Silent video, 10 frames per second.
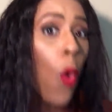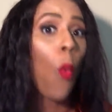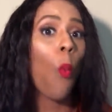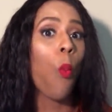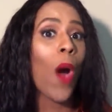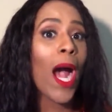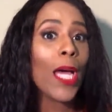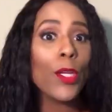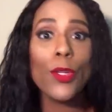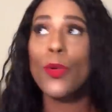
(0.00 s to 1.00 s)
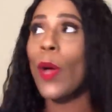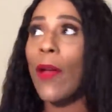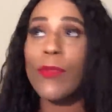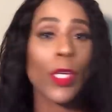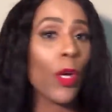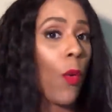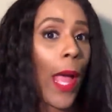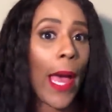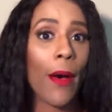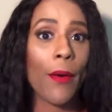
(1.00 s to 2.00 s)
Why do you have to go
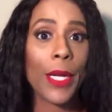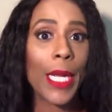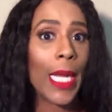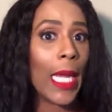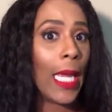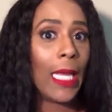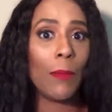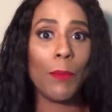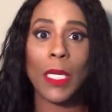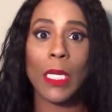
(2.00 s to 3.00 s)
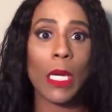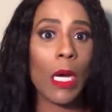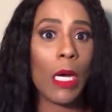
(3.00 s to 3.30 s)
out and be